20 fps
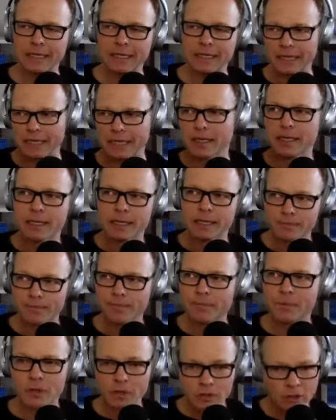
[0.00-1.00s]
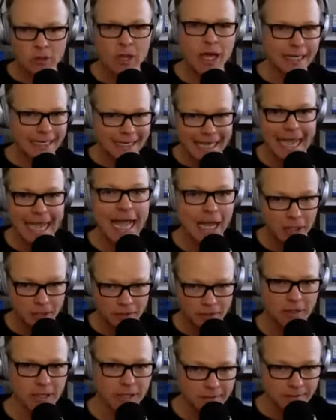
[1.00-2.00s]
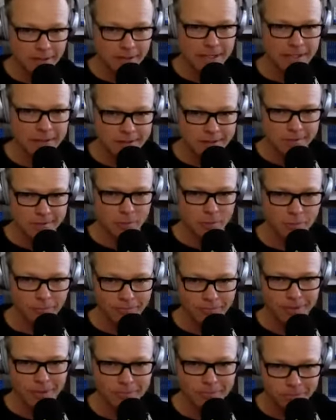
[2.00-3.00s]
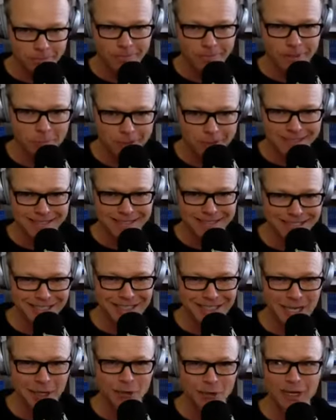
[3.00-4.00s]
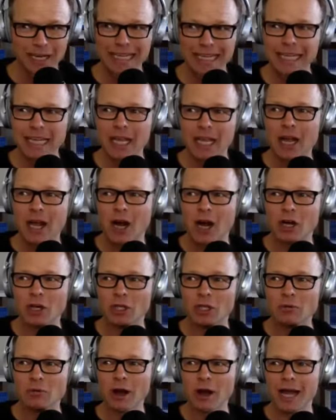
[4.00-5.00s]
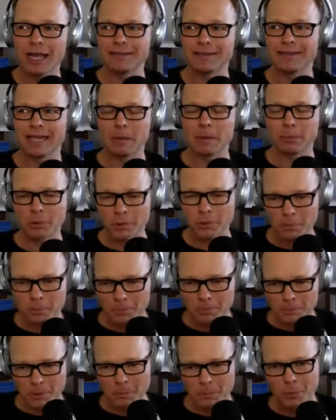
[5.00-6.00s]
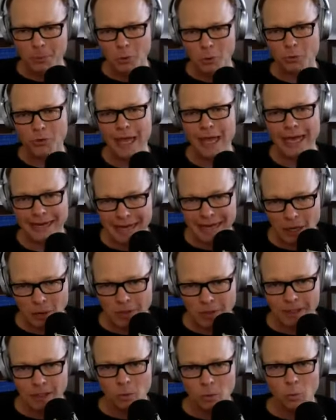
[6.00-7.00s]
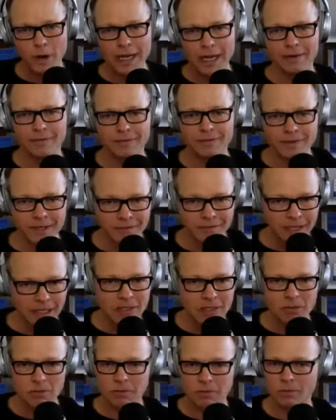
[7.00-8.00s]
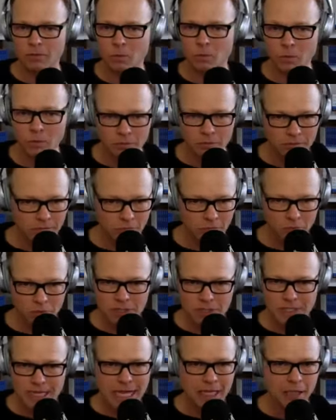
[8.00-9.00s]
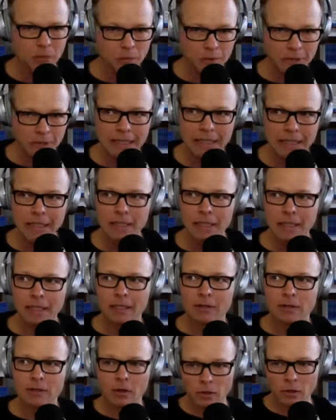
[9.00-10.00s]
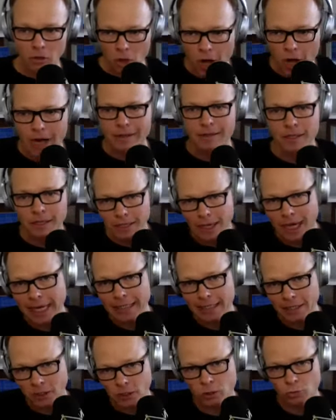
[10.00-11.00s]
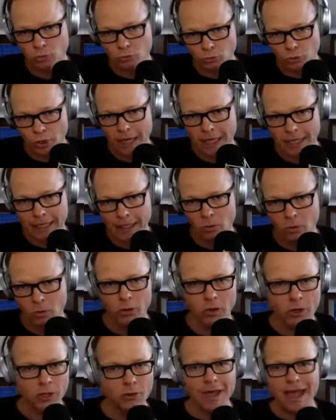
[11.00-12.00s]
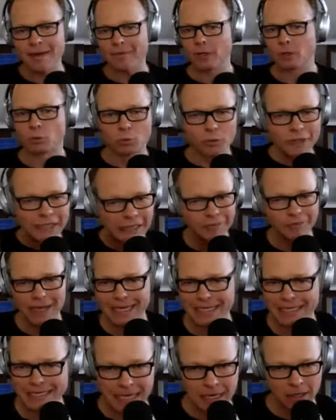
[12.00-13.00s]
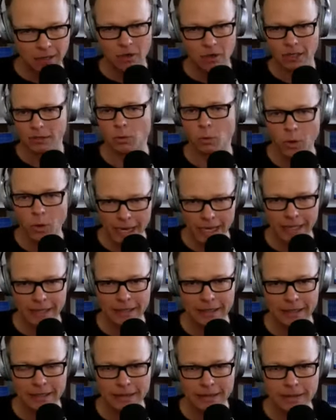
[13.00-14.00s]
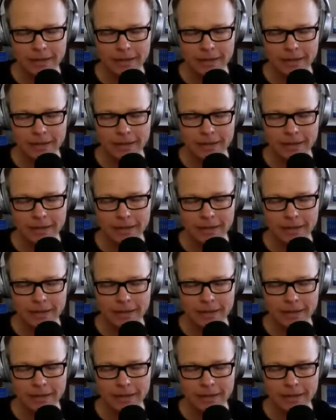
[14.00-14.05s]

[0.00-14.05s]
Like, there's a lot of cash that is sort of the the business is generating. Are you guys able to to pull that out in the way of dividends or or or salary along the nine year run, or are you having to reinvest that along the way?